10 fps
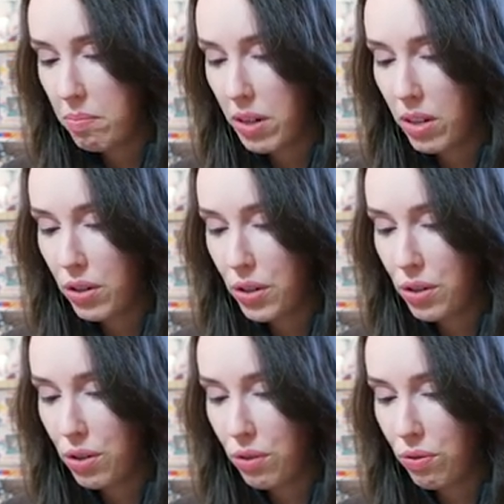
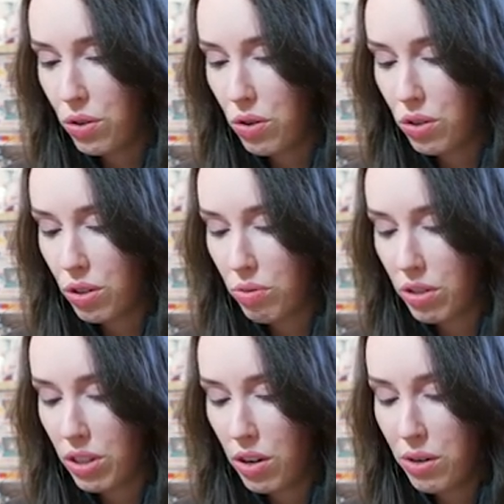Piccolo, Fusions
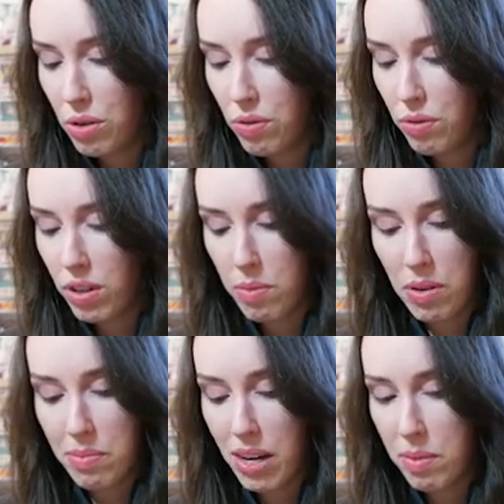Resolve,
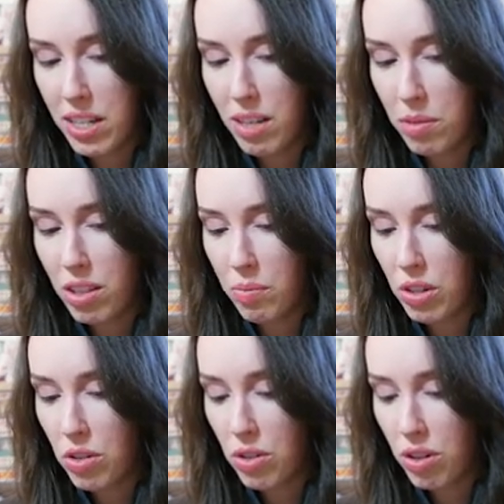come on baby, give me
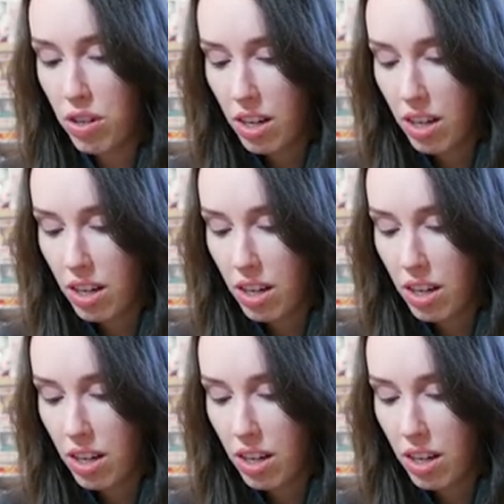something good,